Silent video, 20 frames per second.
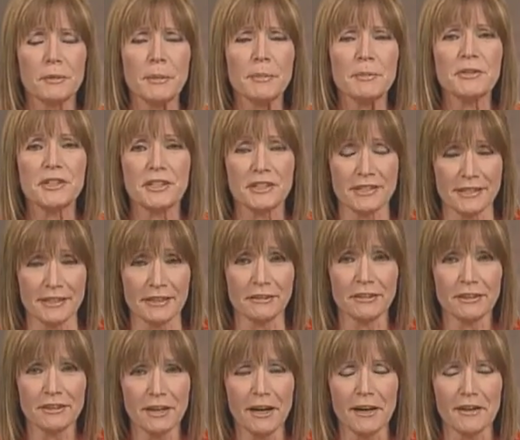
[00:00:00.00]
Remember, she's
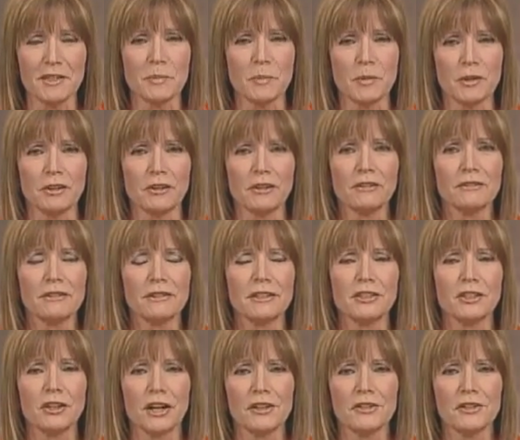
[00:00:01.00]
still in the hospital.
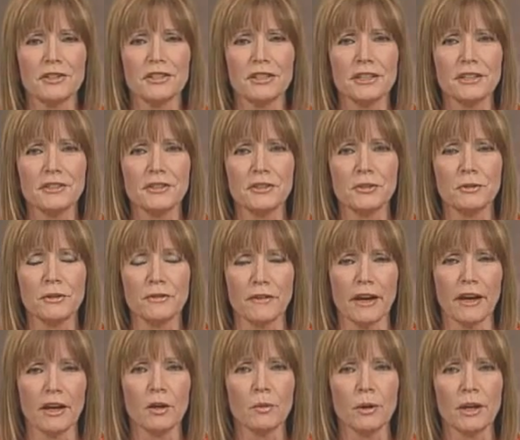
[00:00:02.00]
The doctors need to
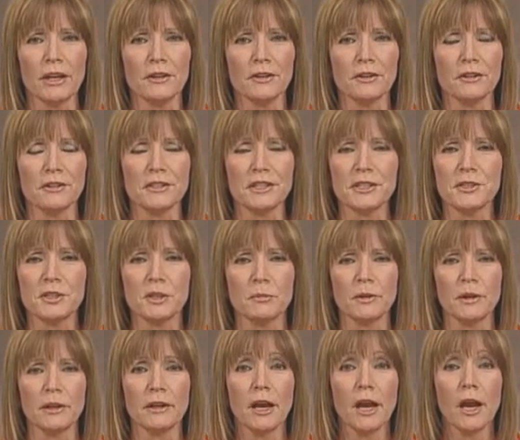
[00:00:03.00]
evaluate her and
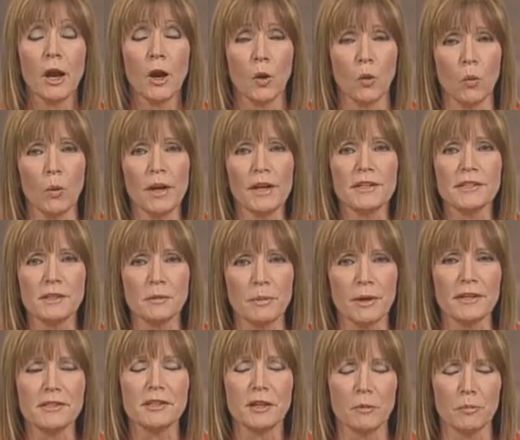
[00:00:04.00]
determine when is the
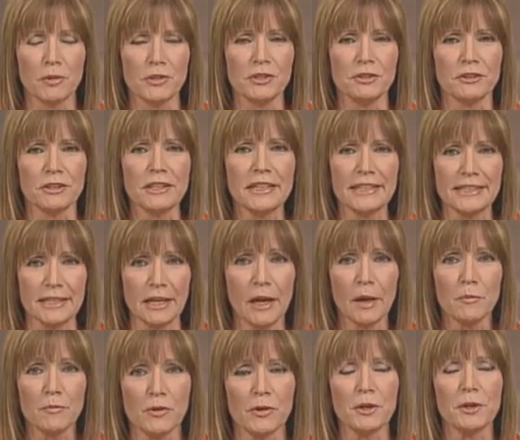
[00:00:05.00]
best opportunity
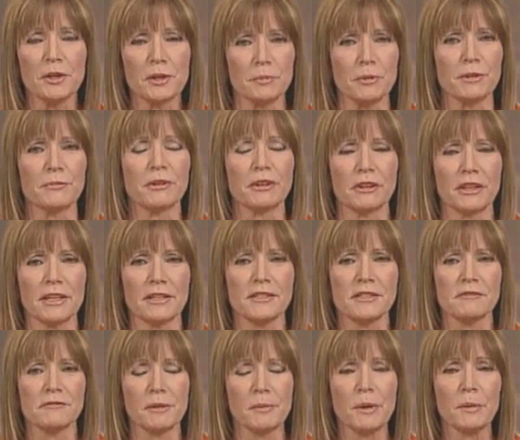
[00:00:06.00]
time for her to be
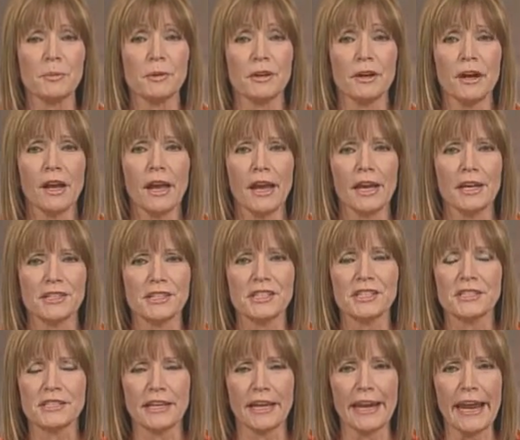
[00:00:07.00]
released. Remember,
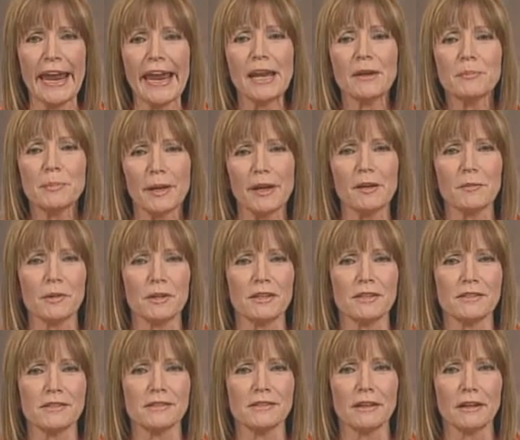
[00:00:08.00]
she just had 8
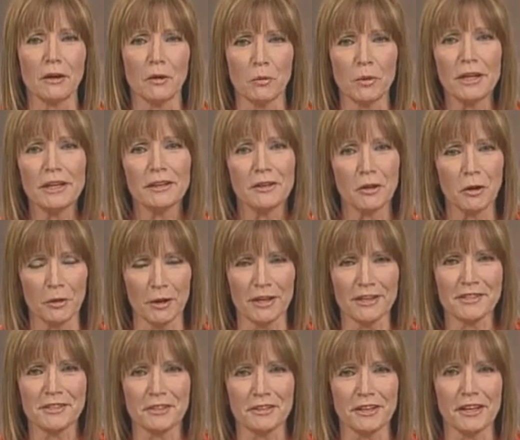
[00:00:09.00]
babies a week ago
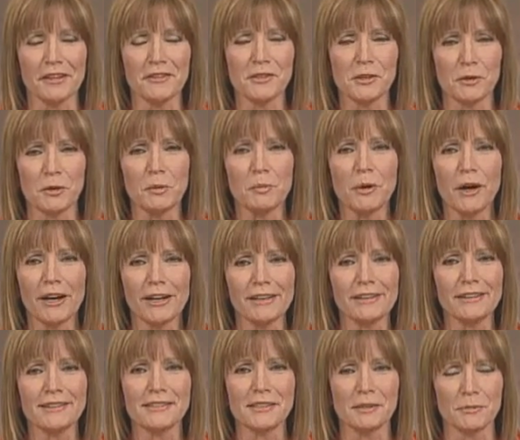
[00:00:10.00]
yesterday, so her
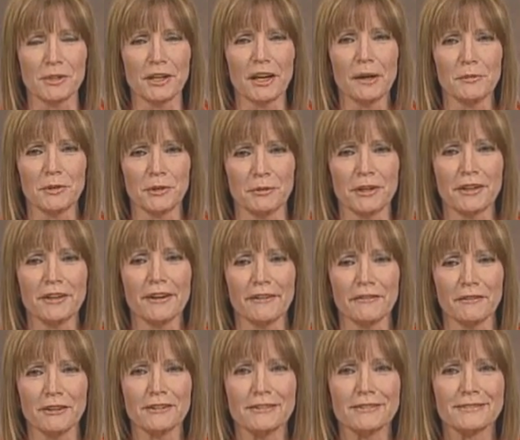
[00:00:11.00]
body needs some time to
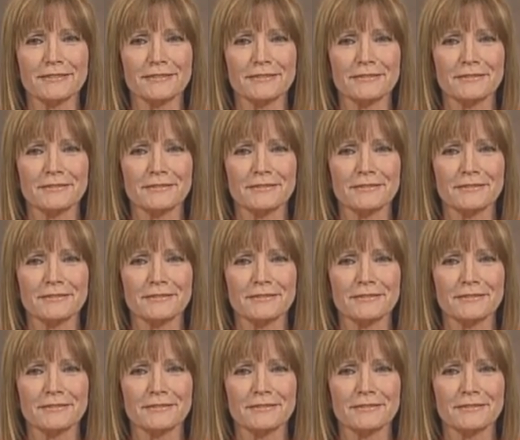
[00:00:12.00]
recover.